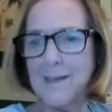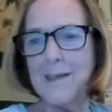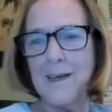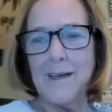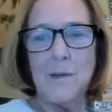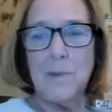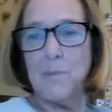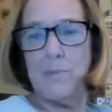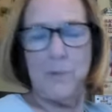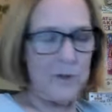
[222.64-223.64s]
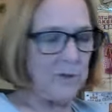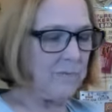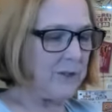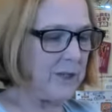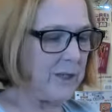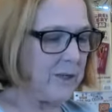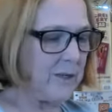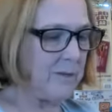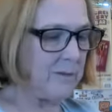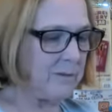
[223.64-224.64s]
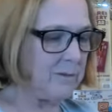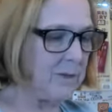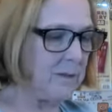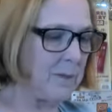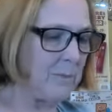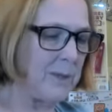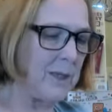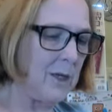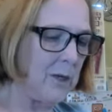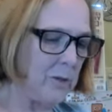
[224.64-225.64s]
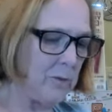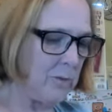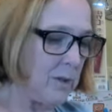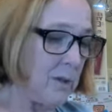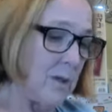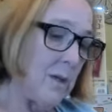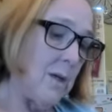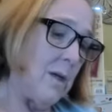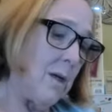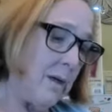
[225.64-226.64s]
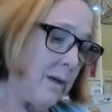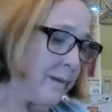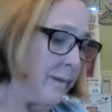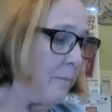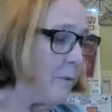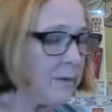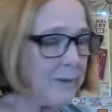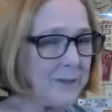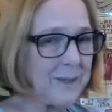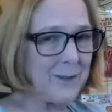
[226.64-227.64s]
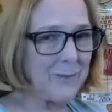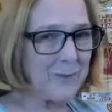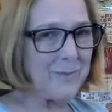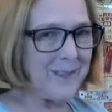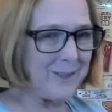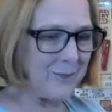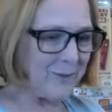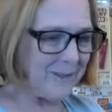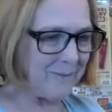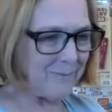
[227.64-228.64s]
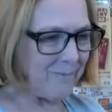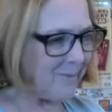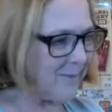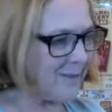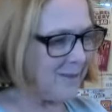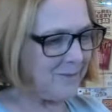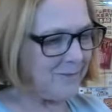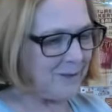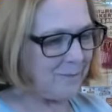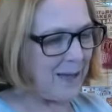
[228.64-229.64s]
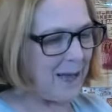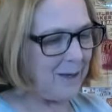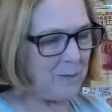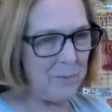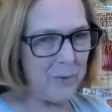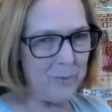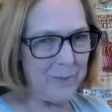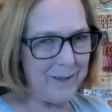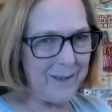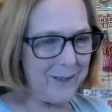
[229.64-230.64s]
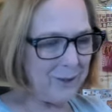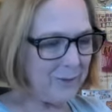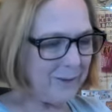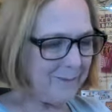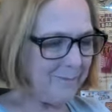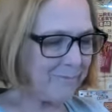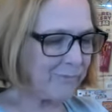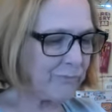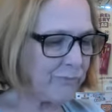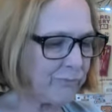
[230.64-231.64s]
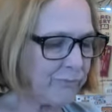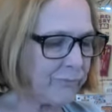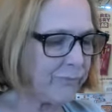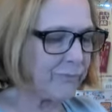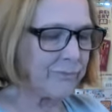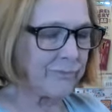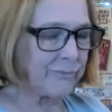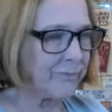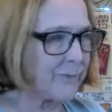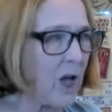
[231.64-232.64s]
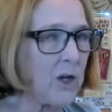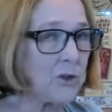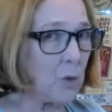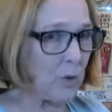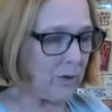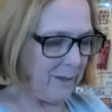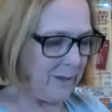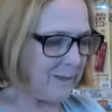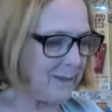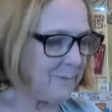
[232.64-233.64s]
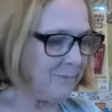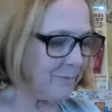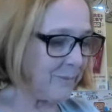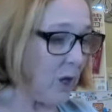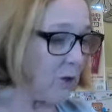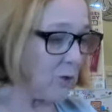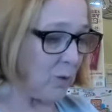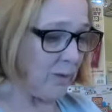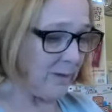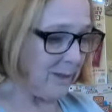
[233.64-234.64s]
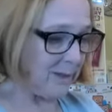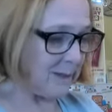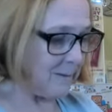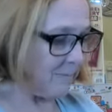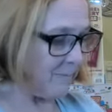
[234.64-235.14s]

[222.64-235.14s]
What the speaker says: Now I got my comfy chair and my pillow. All right, I bought this from Adrian of A La Mode by Adrian. Adore this. Adore this.